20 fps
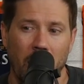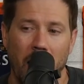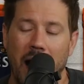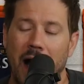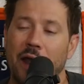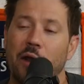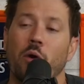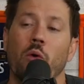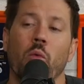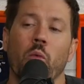
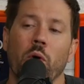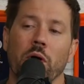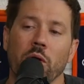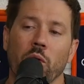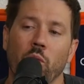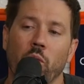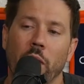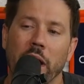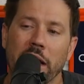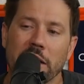I don't want to
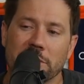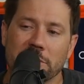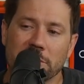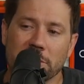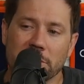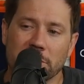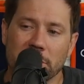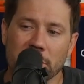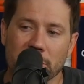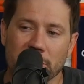waste
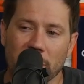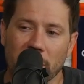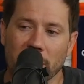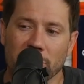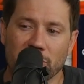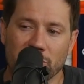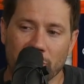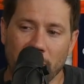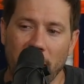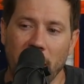C.J.
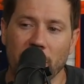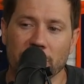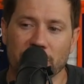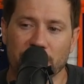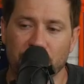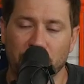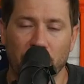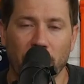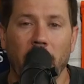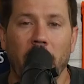Stroud's
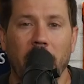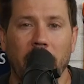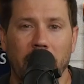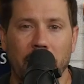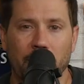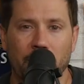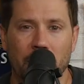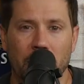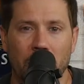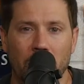
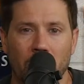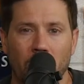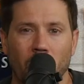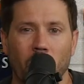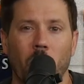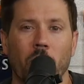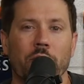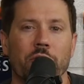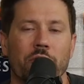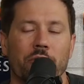prime
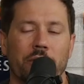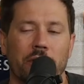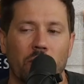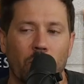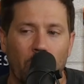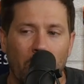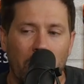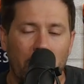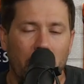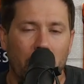
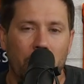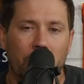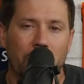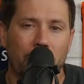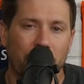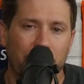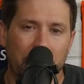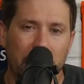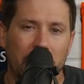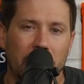wondering what could
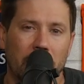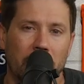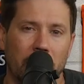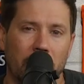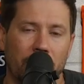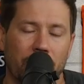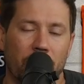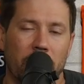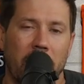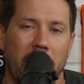have been
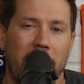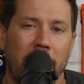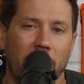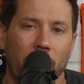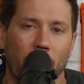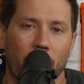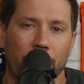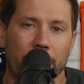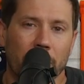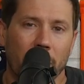if we had
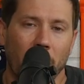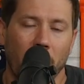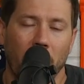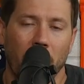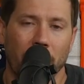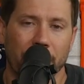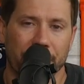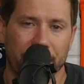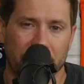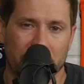a real
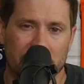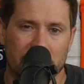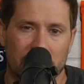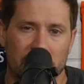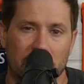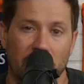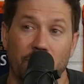offense,